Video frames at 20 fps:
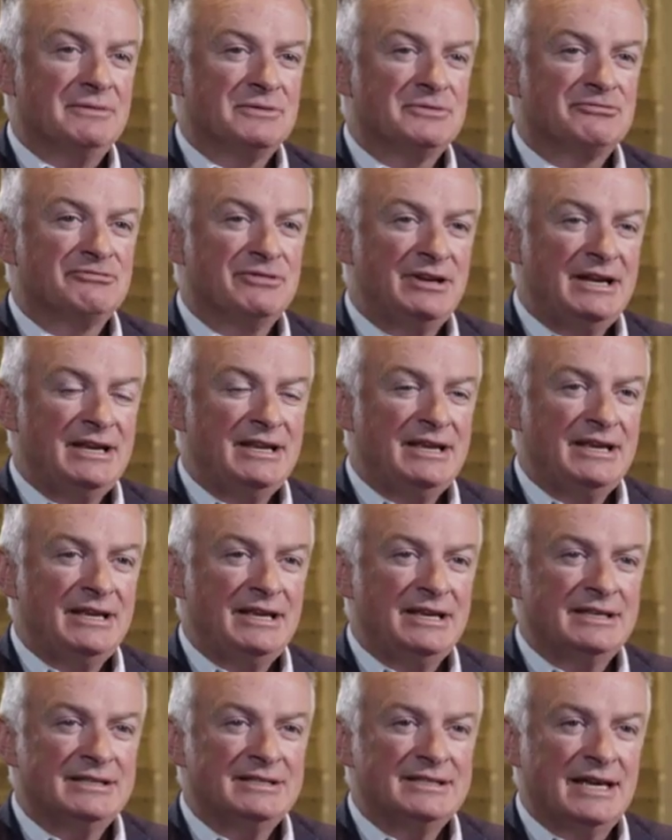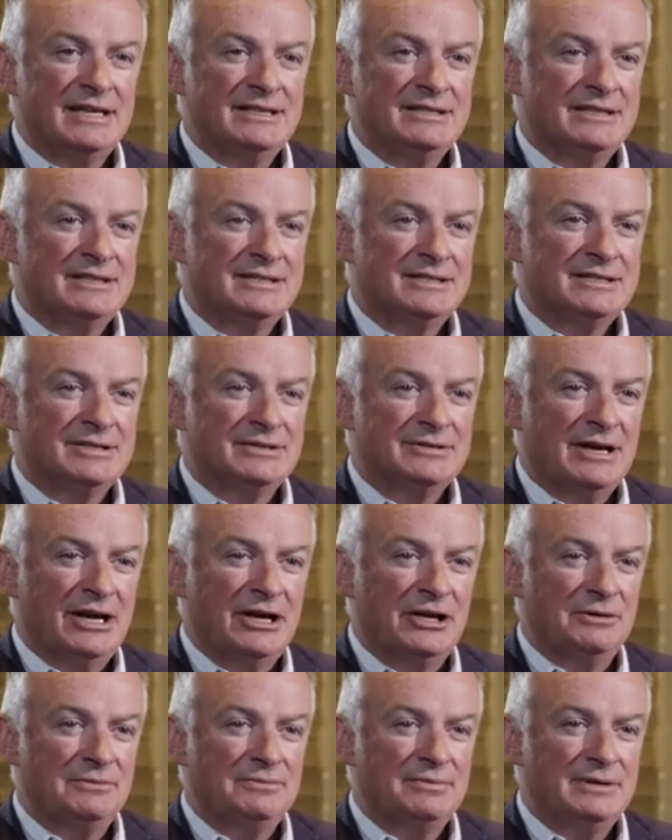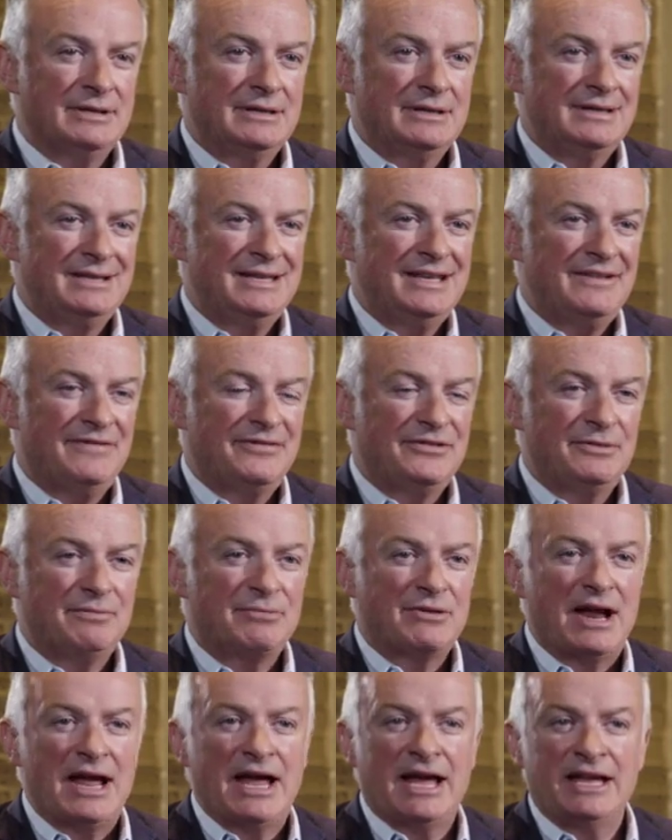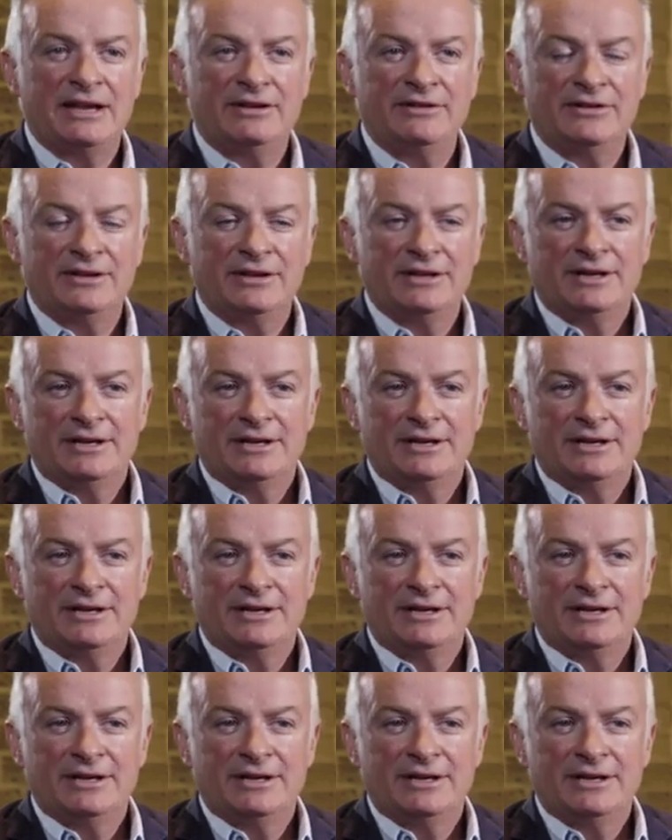it was really intended to help lift the brand